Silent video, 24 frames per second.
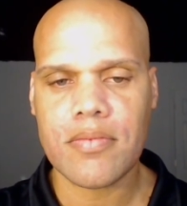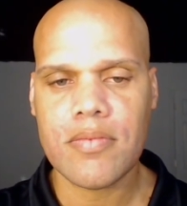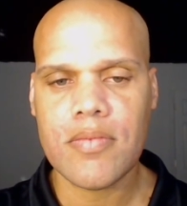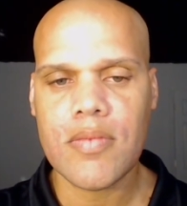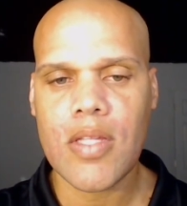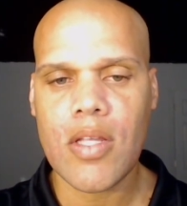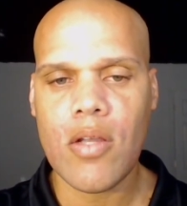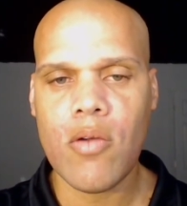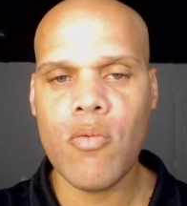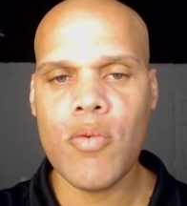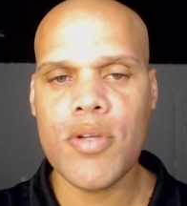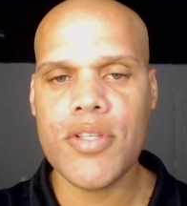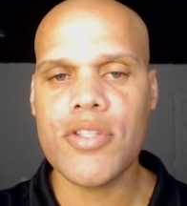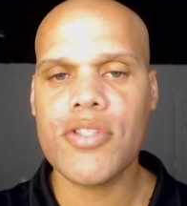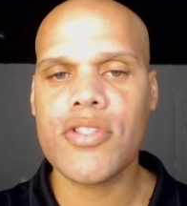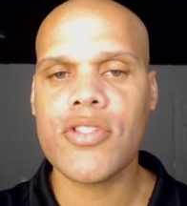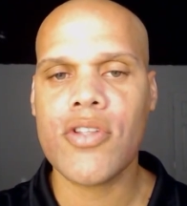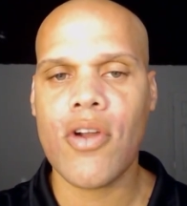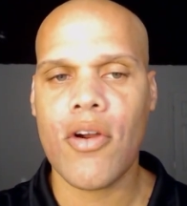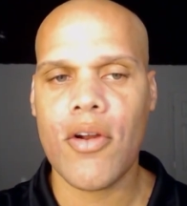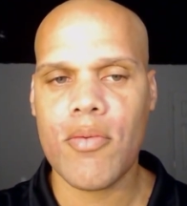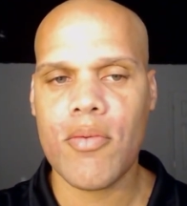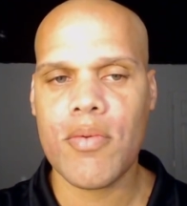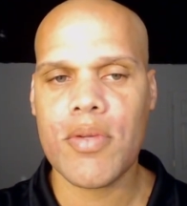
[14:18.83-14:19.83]
we just
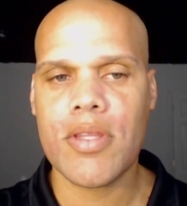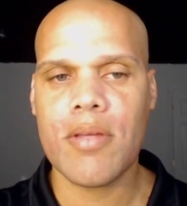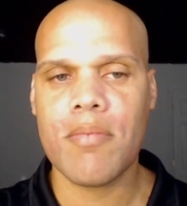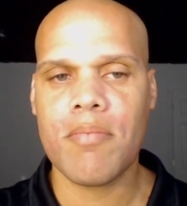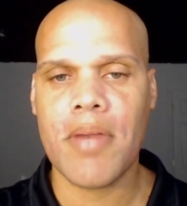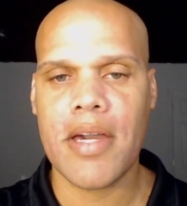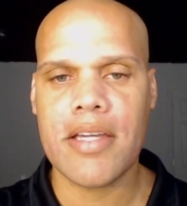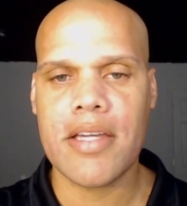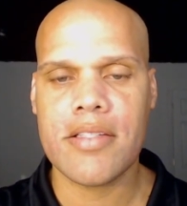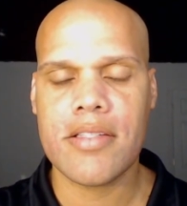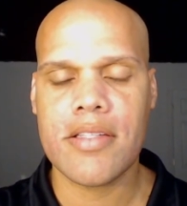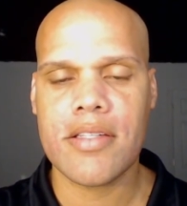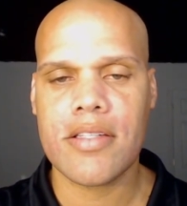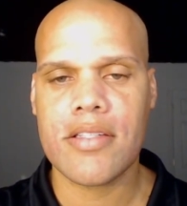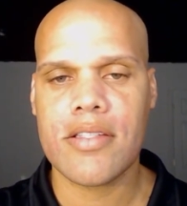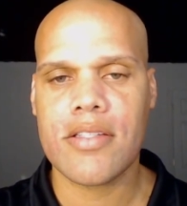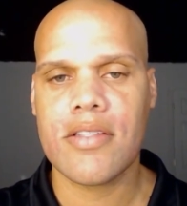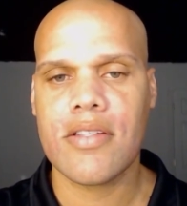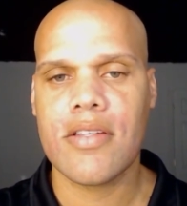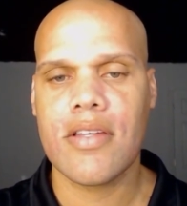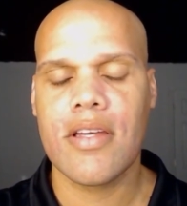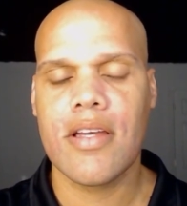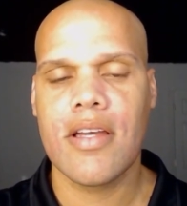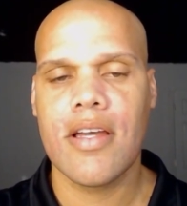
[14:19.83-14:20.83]
started with the basics
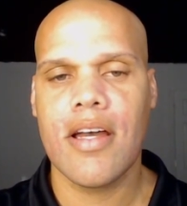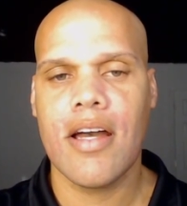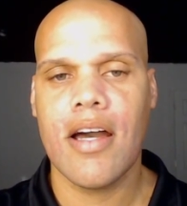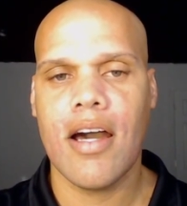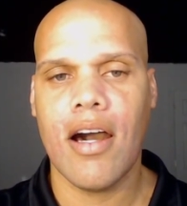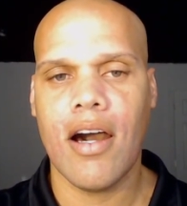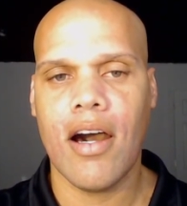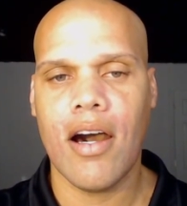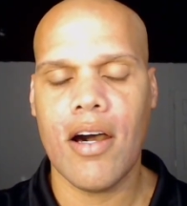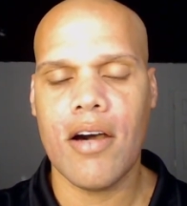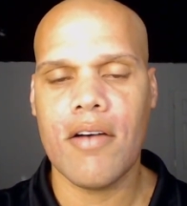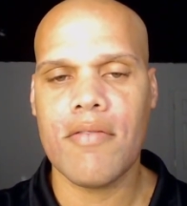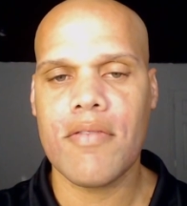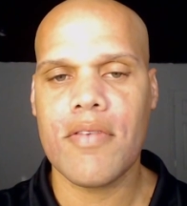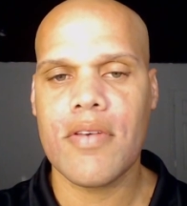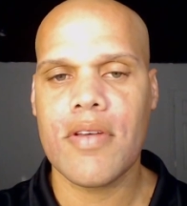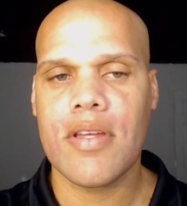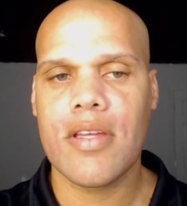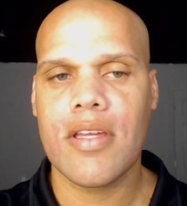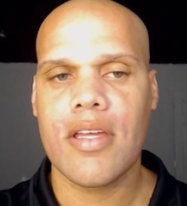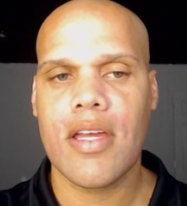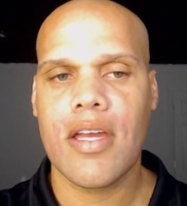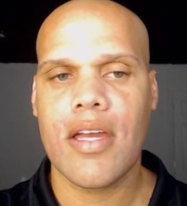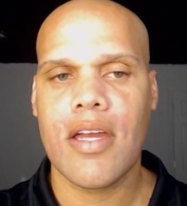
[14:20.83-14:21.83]
of
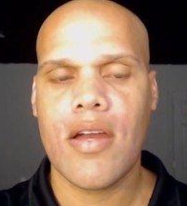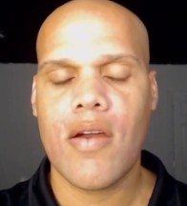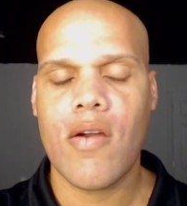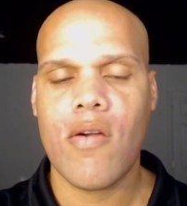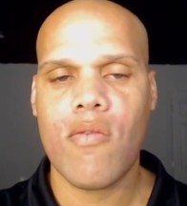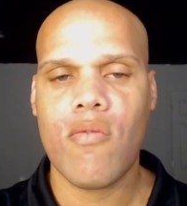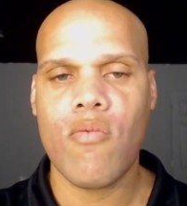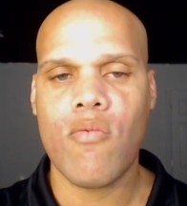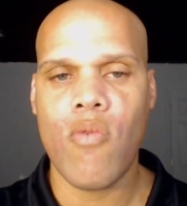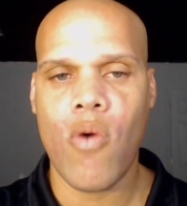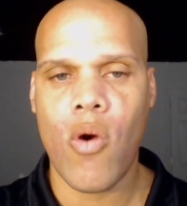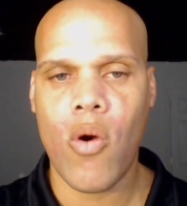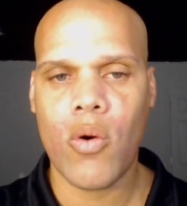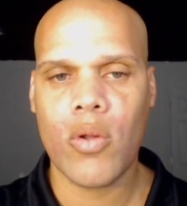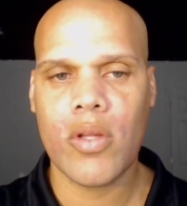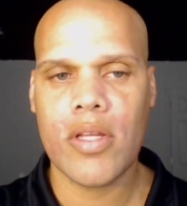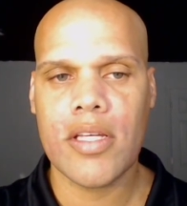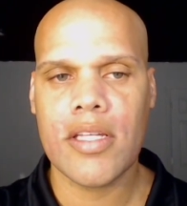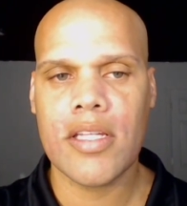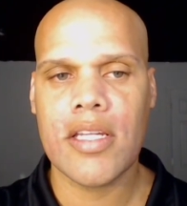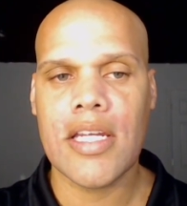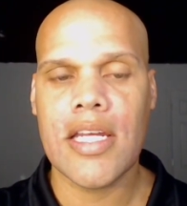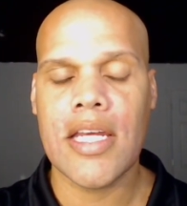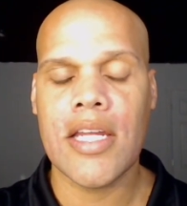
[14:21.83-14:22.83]

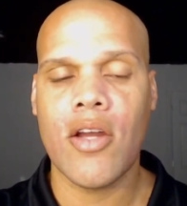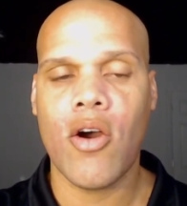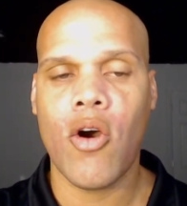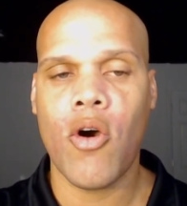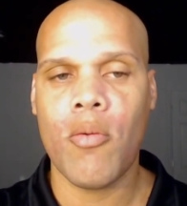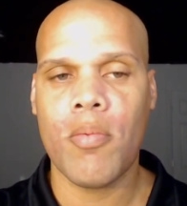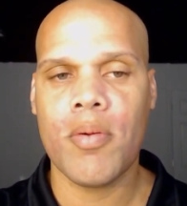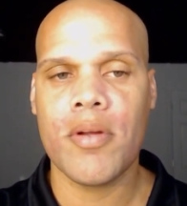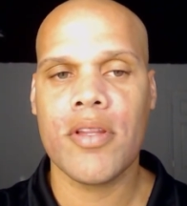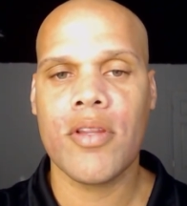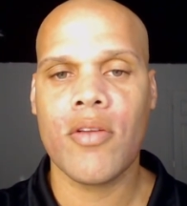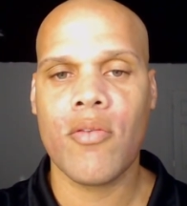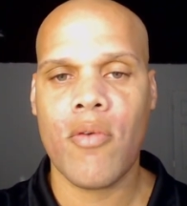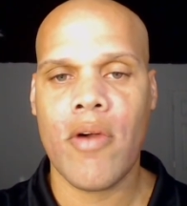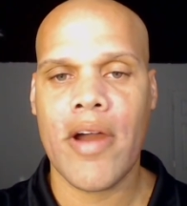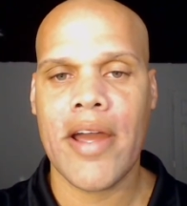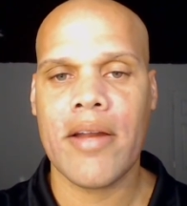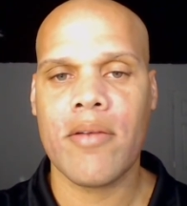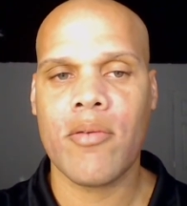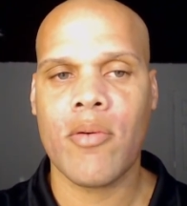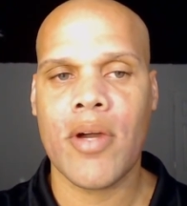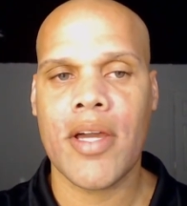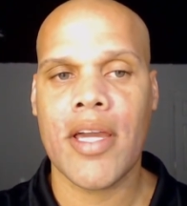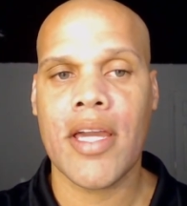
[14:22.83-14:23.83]
rolling and opening the right
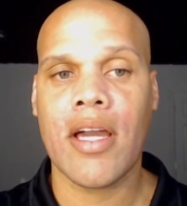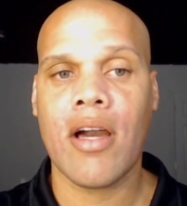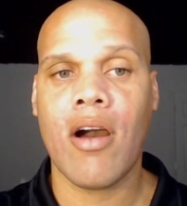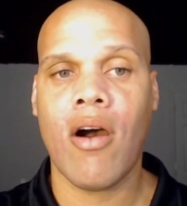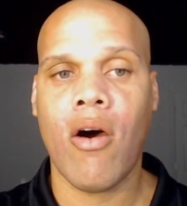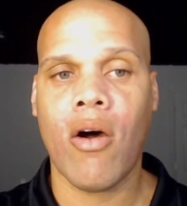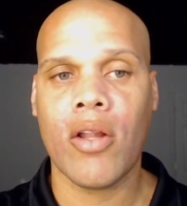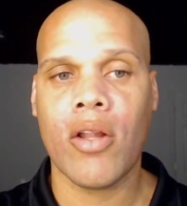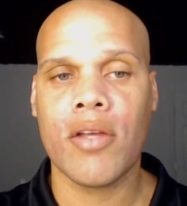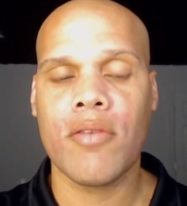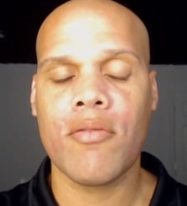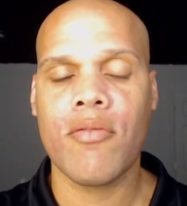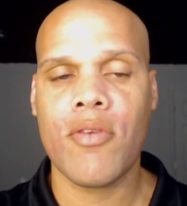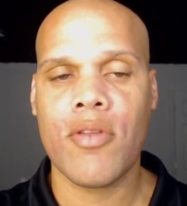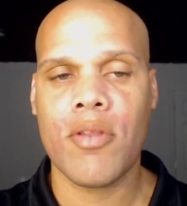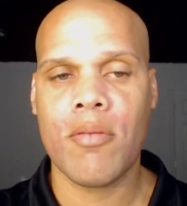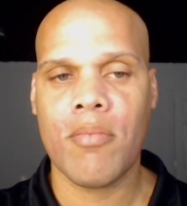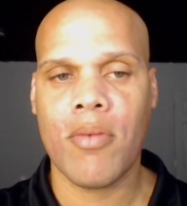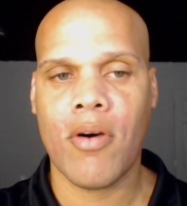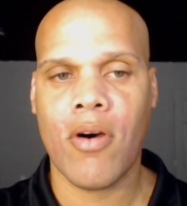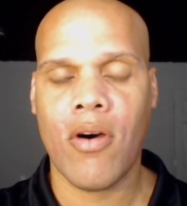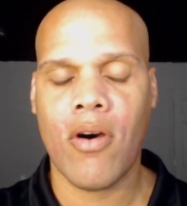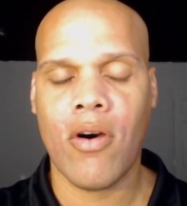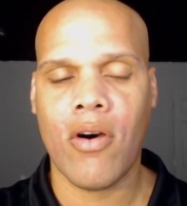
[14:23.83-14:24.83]
way, calling for the
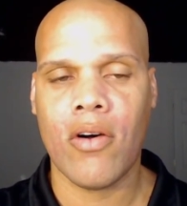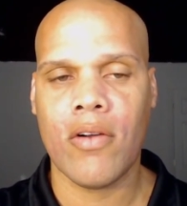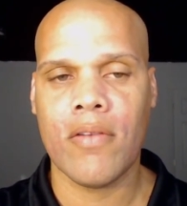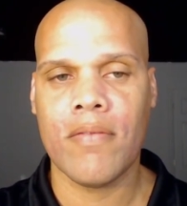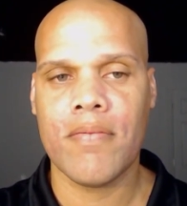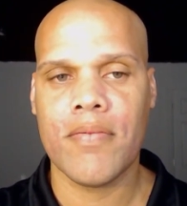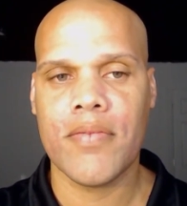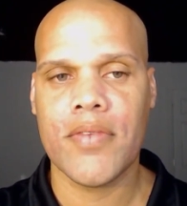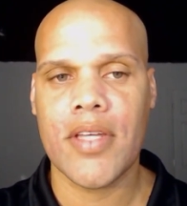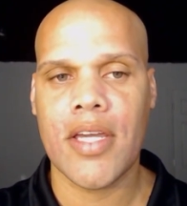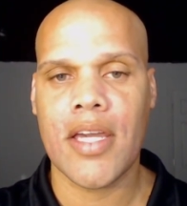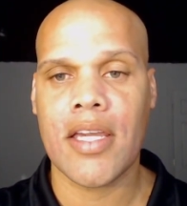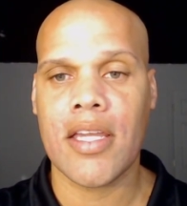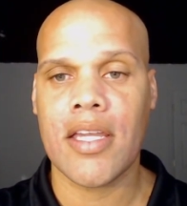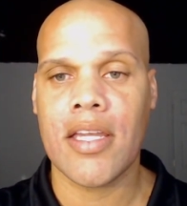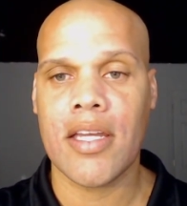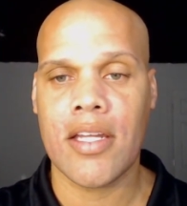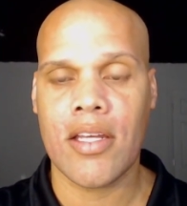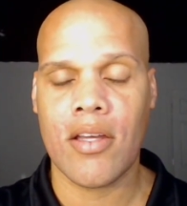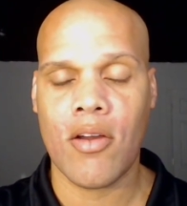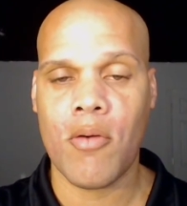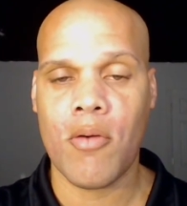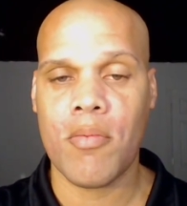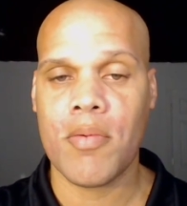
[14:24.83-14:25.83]
ball, and getting
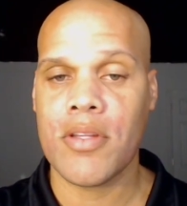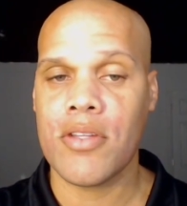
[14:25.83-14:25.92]
open.